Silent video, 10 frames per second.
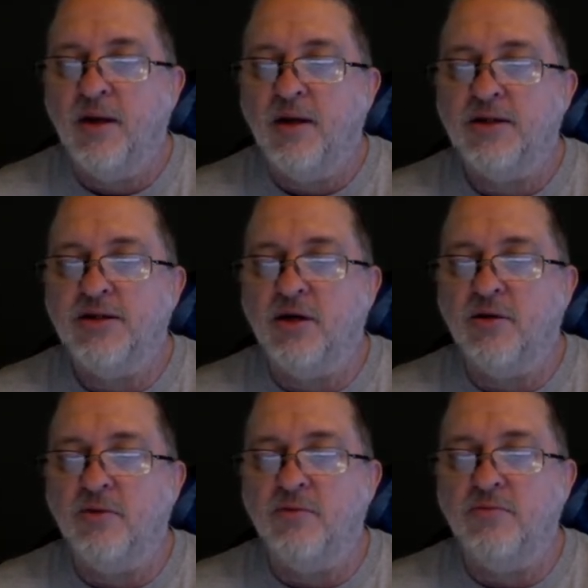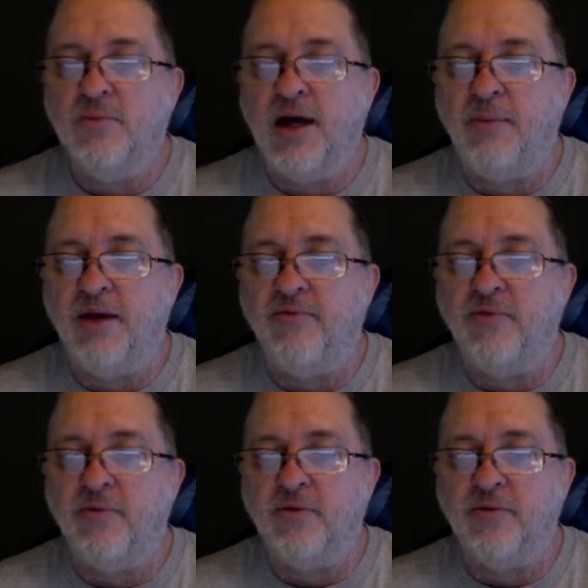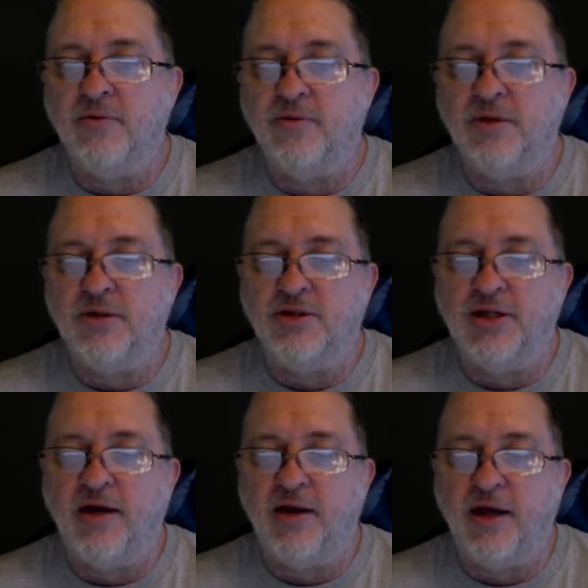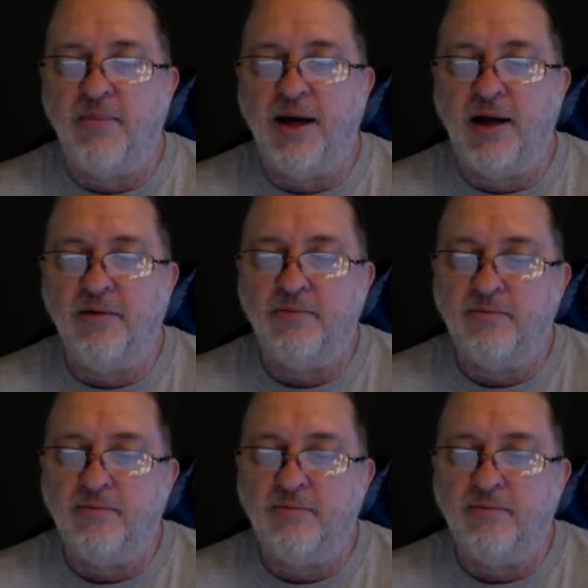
So I'm even going to shout him out